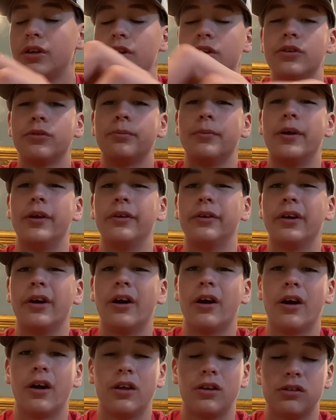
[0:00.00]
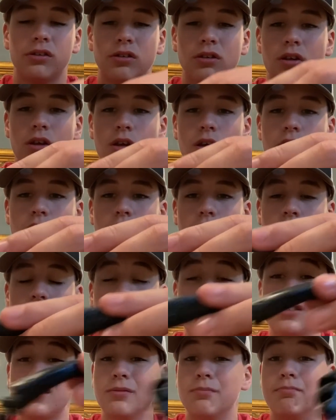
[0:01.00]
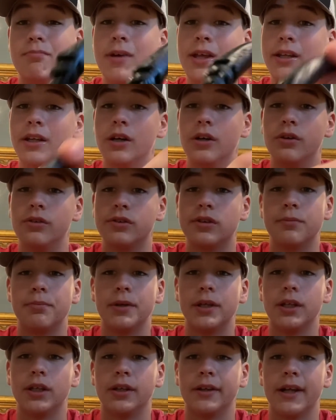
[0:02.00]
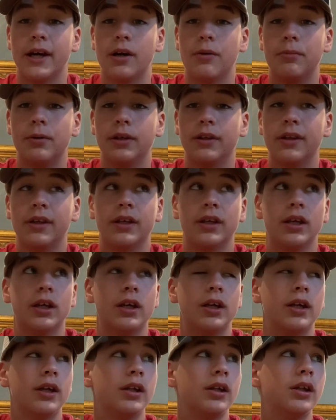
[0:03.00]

guys, and some minnows, depending on how big they get.